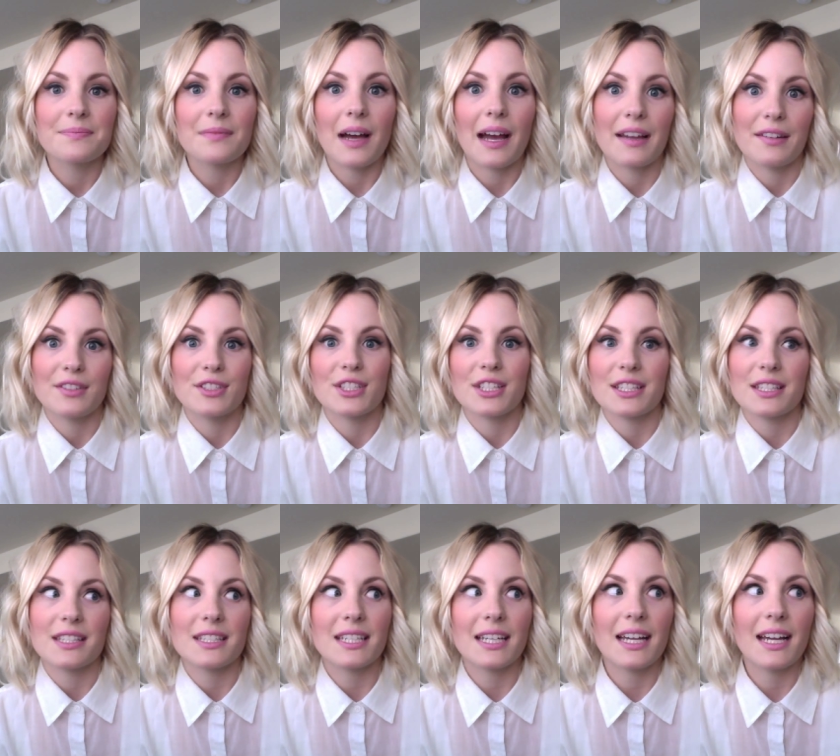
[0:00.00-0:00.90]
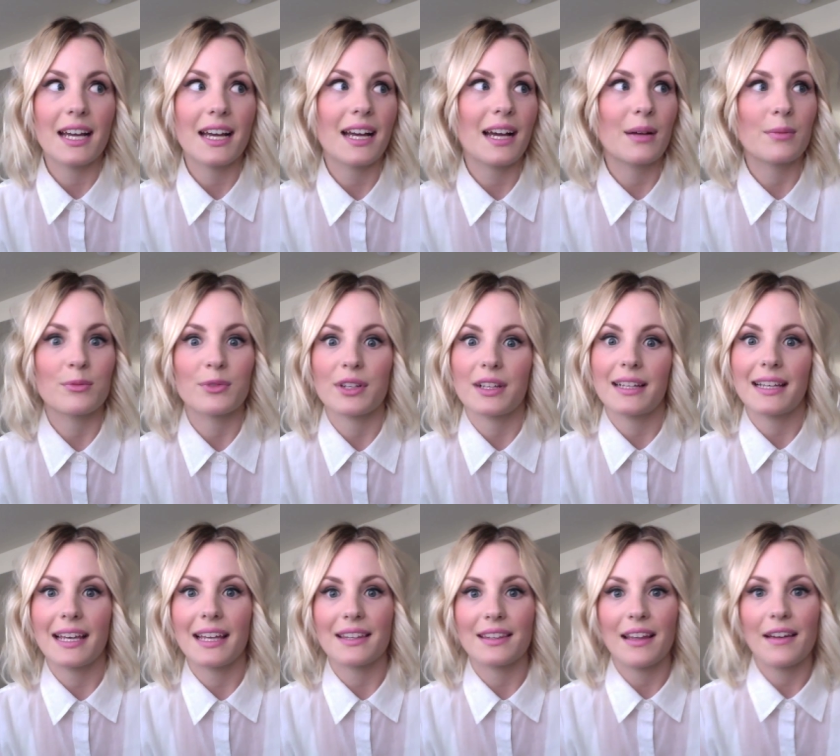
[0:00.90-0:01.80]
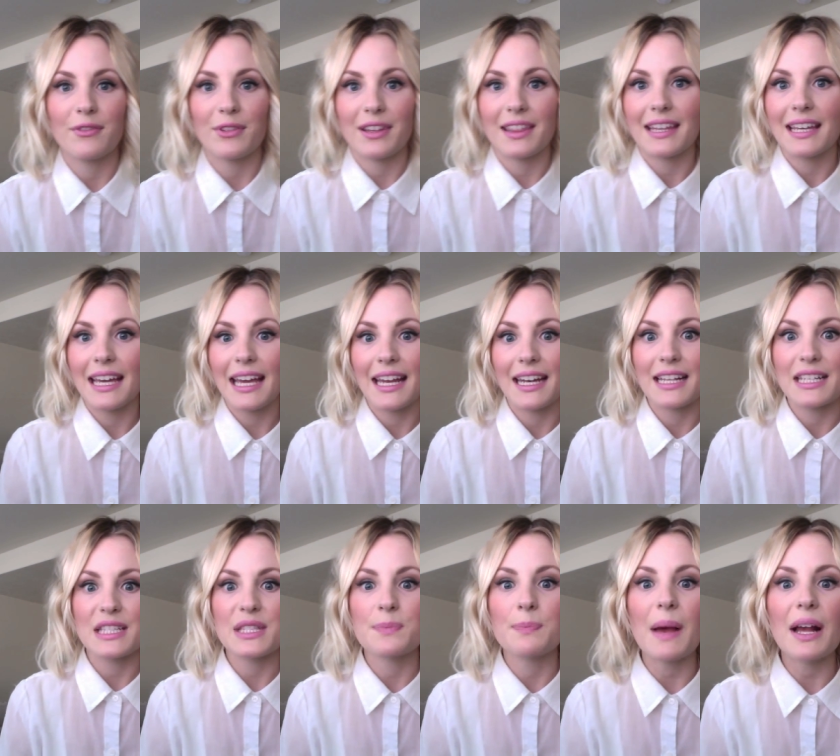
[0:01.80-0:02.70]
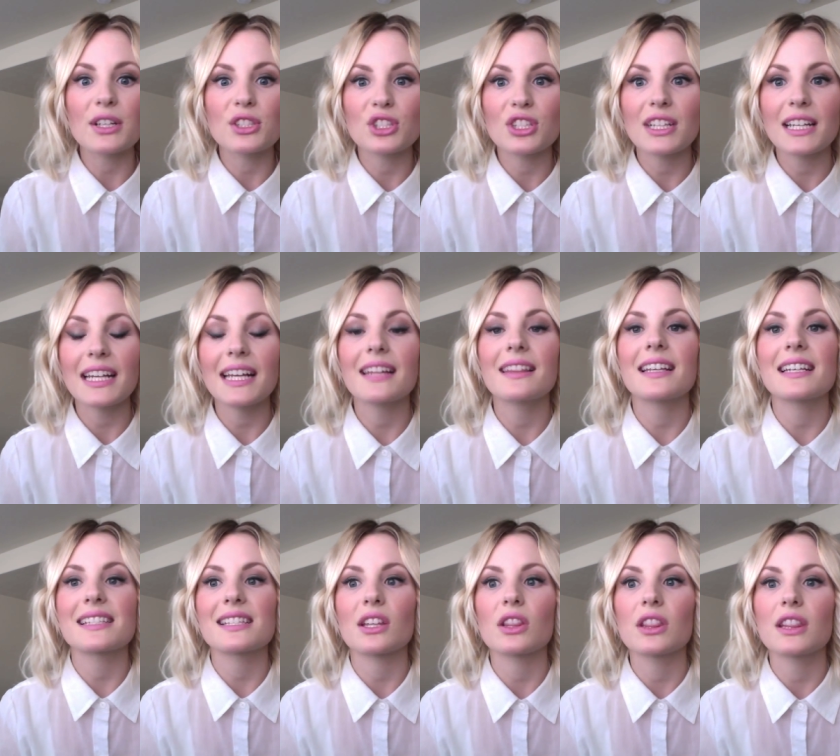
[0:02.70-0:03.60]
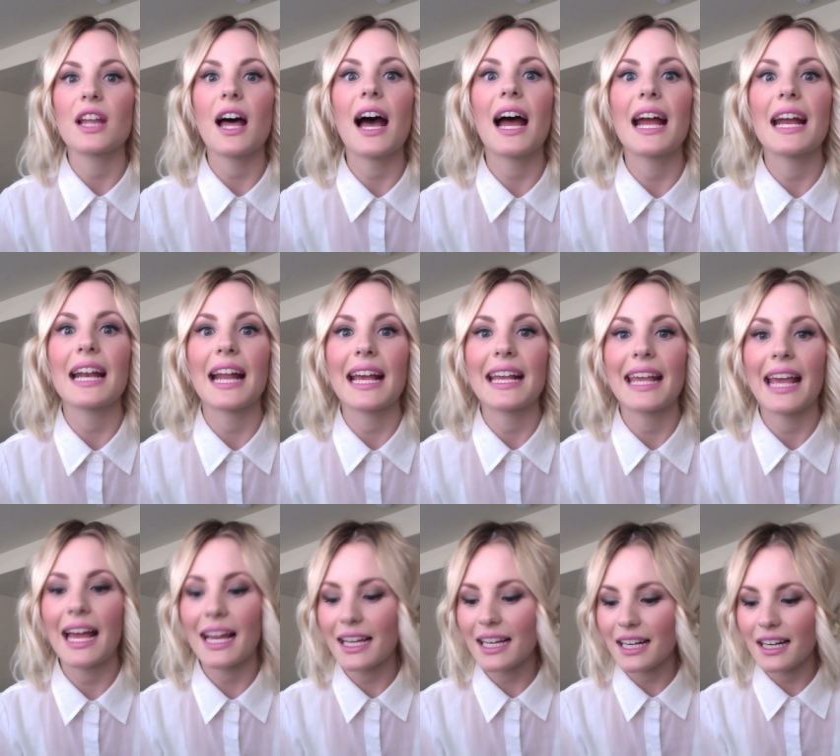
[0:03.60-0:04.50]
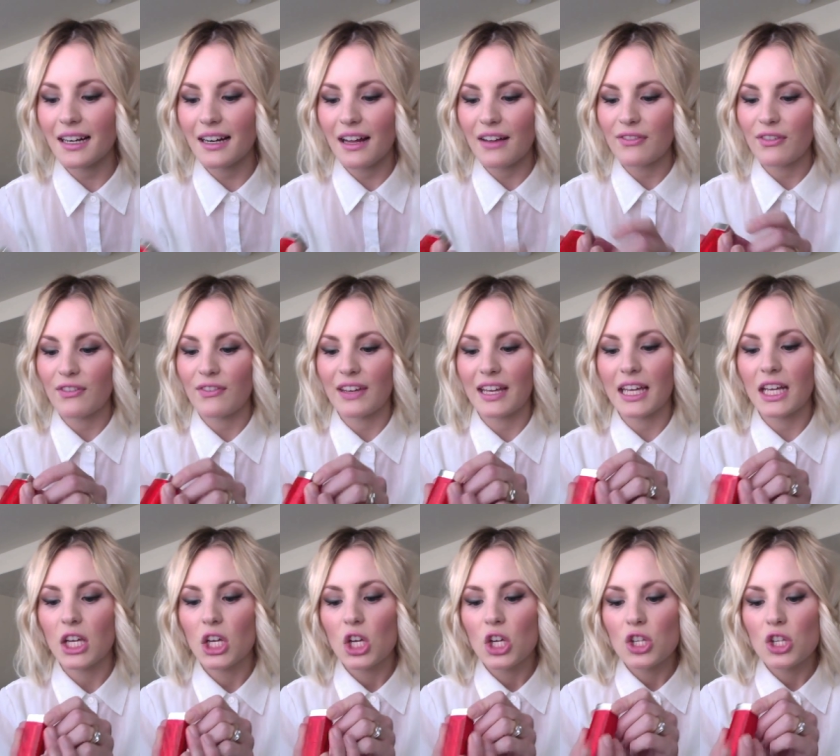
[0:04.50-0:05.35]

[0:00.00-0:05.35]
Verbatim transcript: I just, I'm really in love with it. And especially this line, I can't get enough of it.